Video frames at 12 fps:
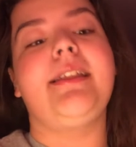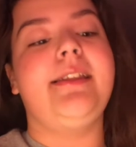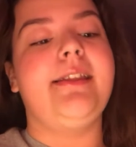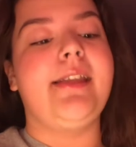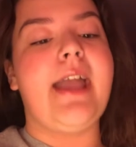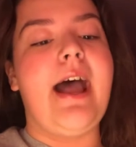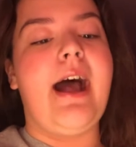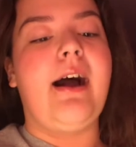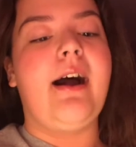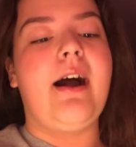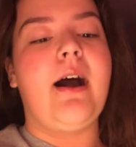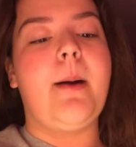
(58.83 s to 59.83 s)
yeah,
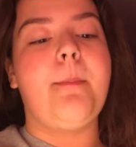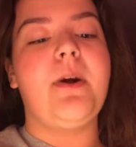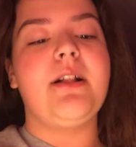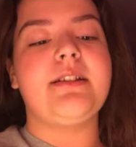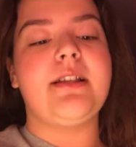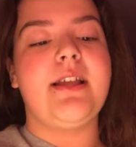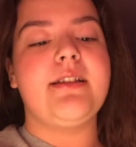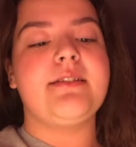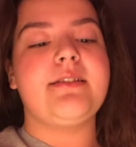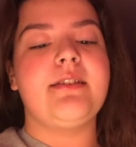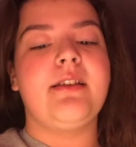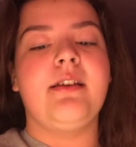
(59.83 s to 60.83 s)
but
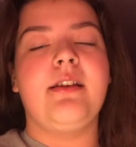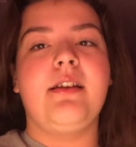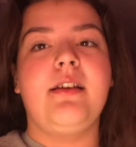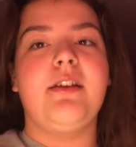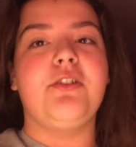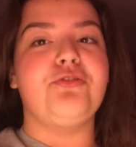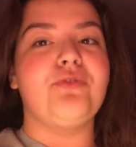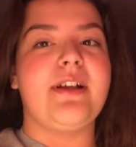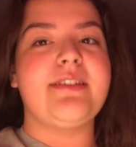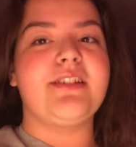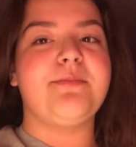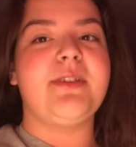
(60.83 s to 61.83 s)
today's
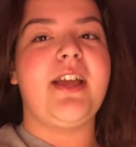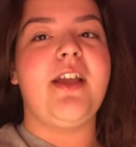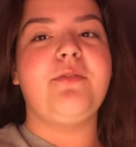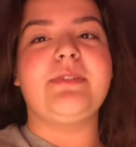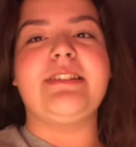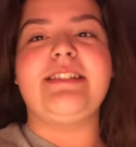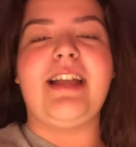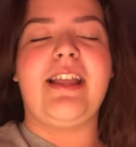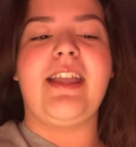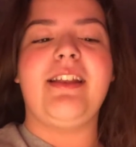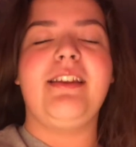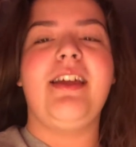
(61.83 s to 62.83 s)
dress up day was
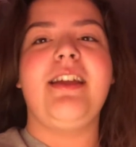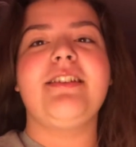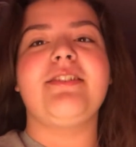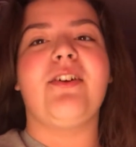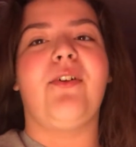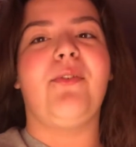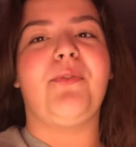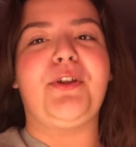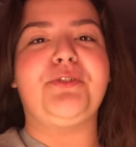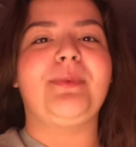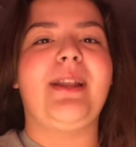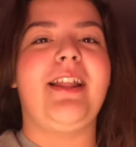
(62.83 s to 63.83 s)
decade day, so the
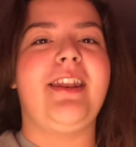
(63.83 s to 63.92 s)
freshmen had